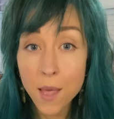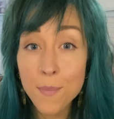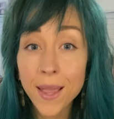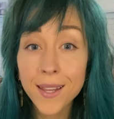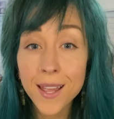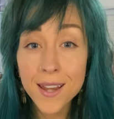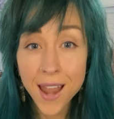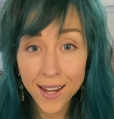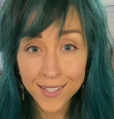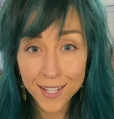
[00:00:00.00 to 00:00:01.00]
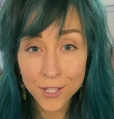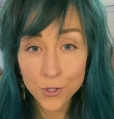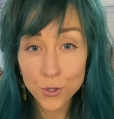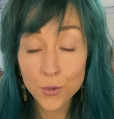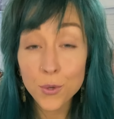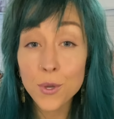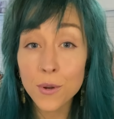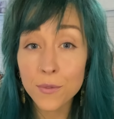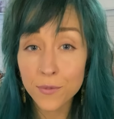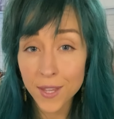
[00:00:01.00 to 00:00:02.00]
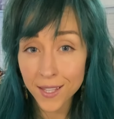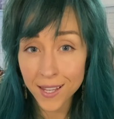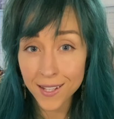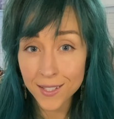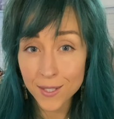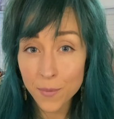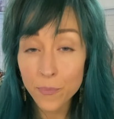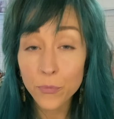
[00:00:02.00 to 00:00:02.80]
by connecting to your feelings.